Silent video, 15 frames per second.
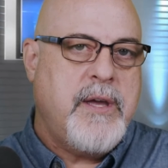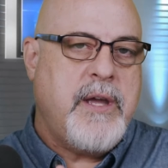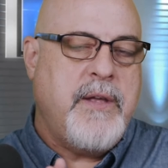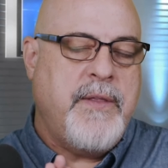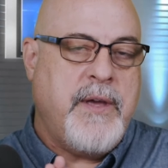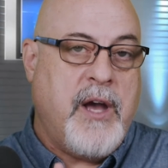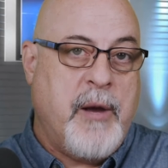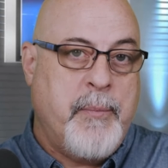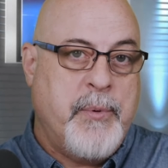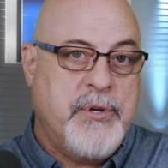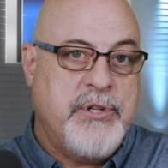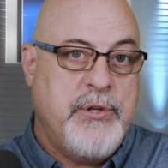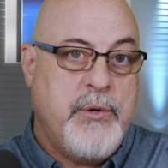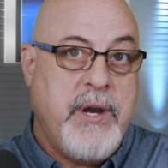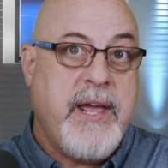in the
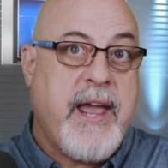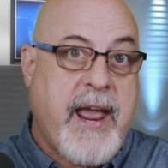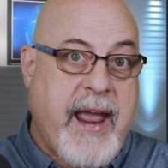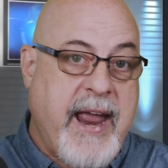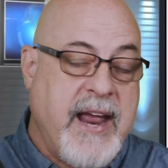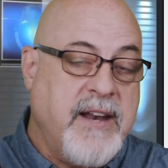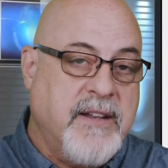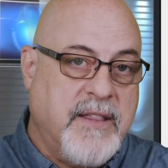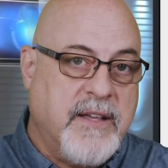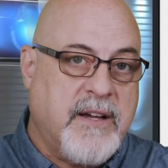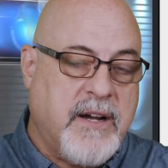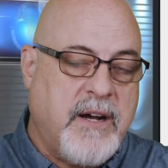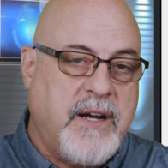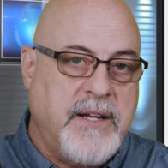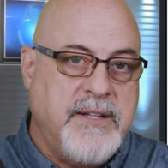opportunity and the
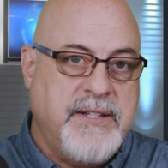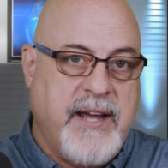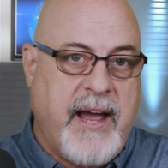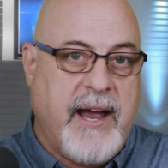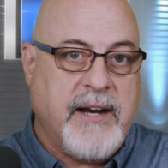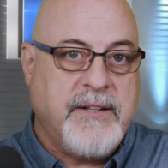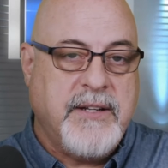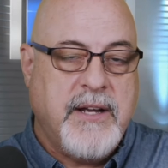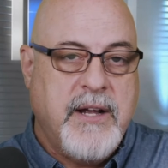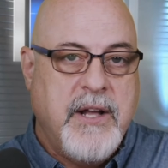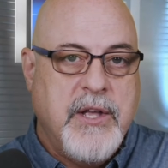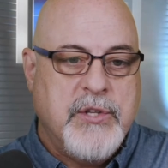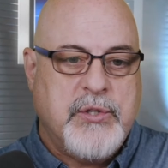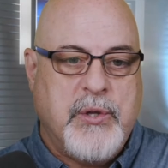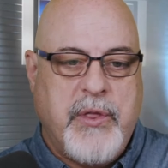contact
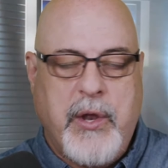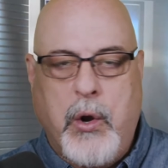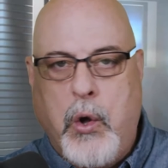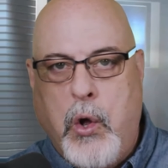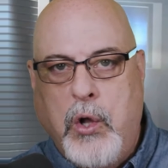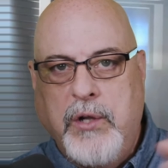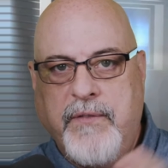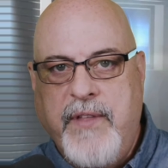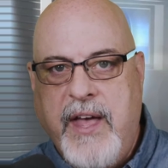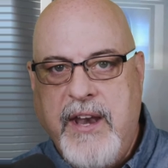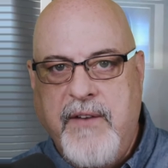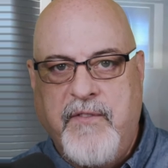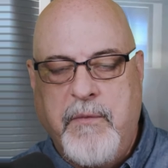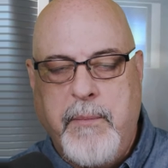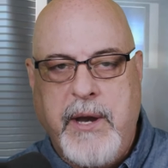so that all of that
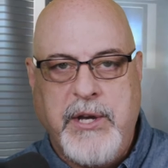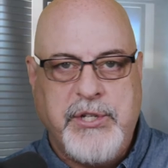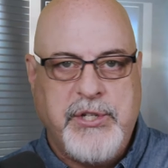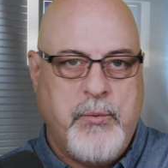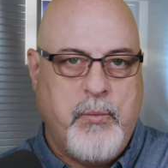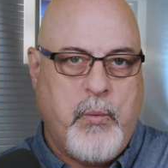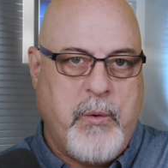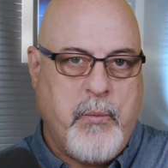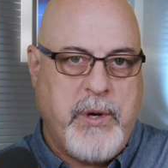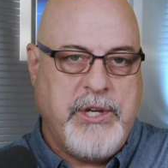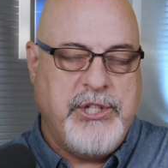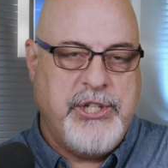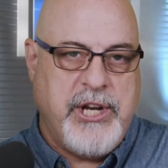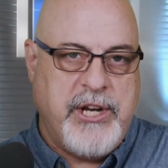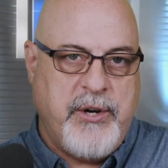information when we
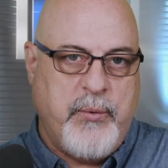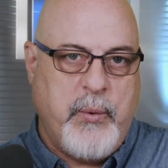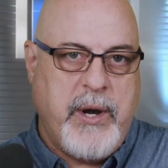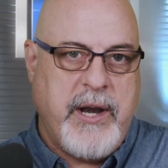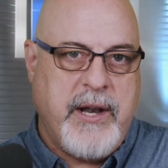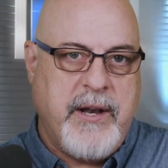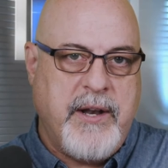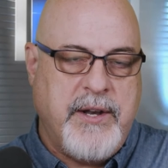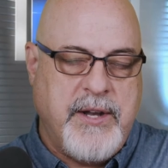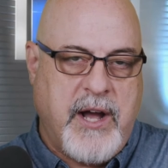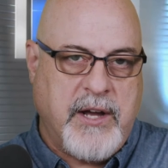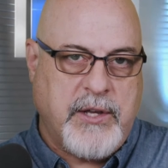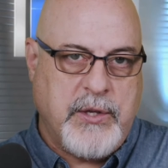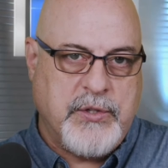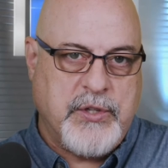generated a
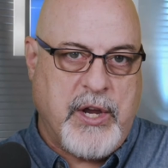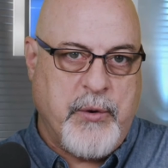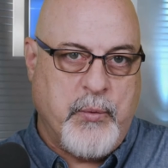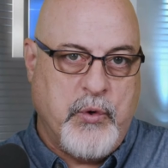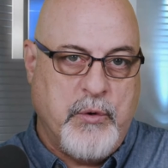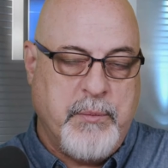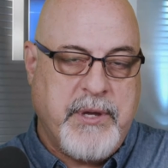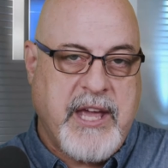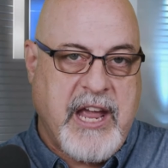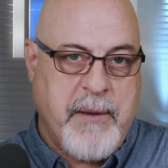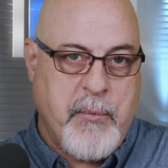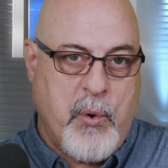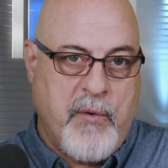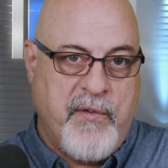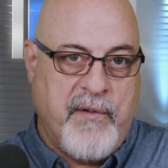DocuSign room
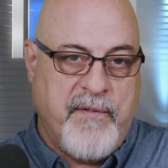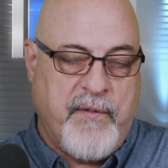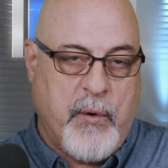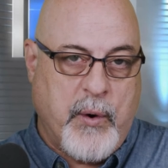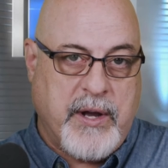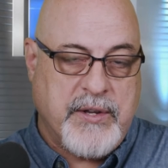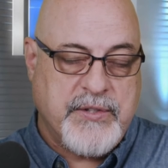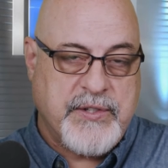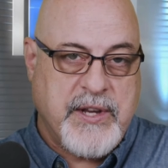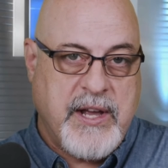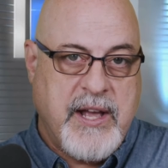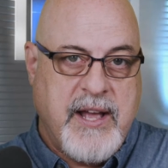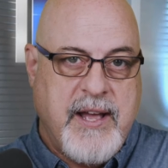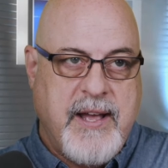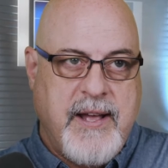came over for us.
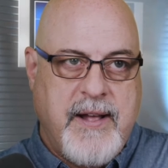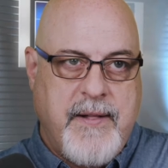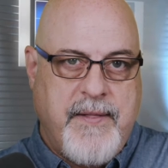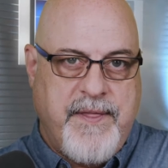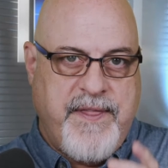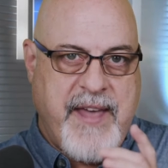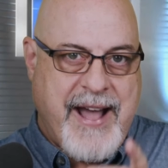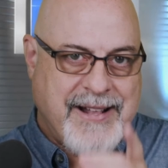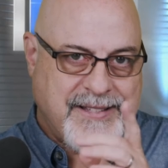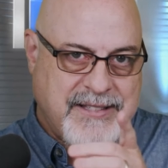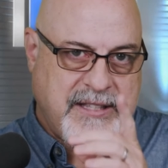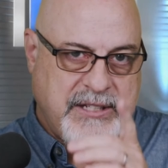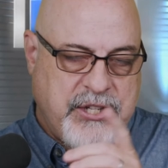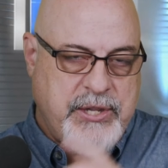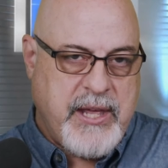That's
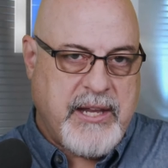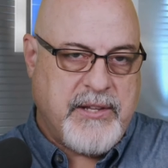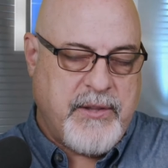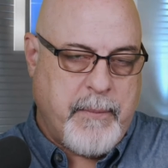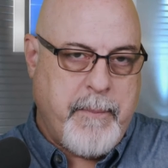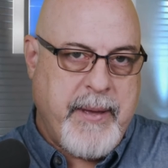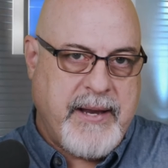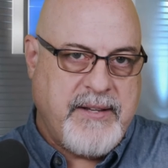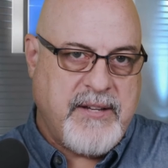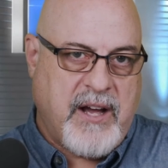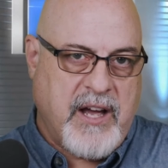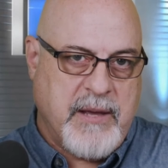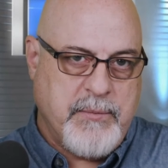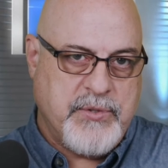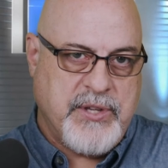the big
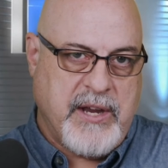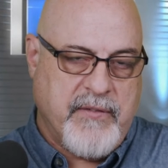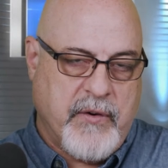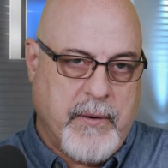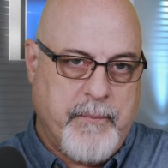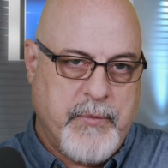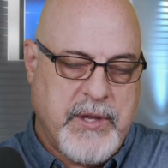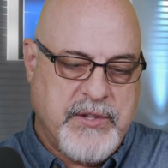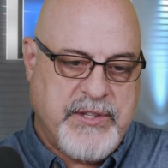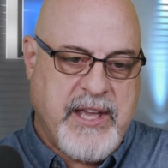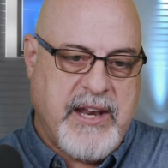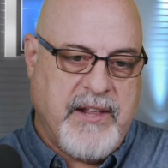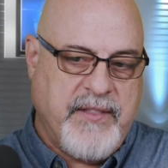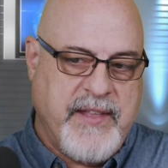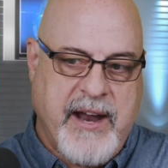time saver, is
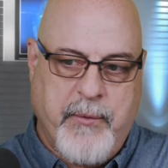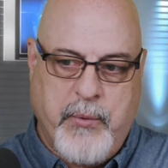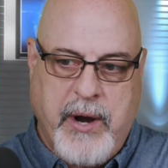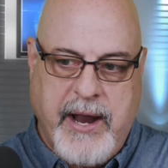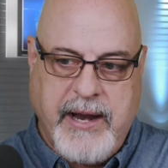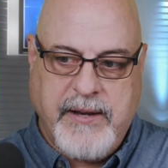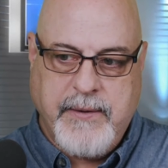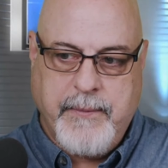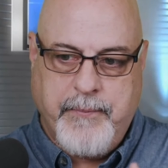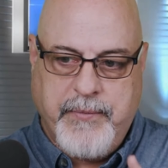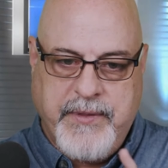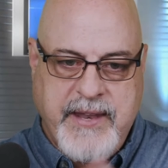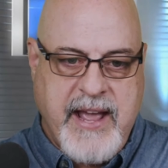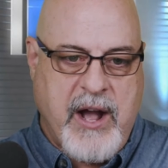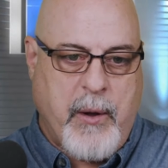getting that right.
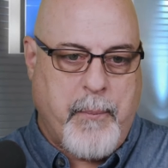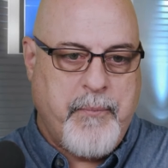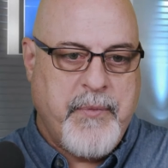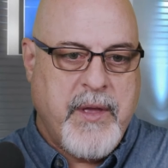Now,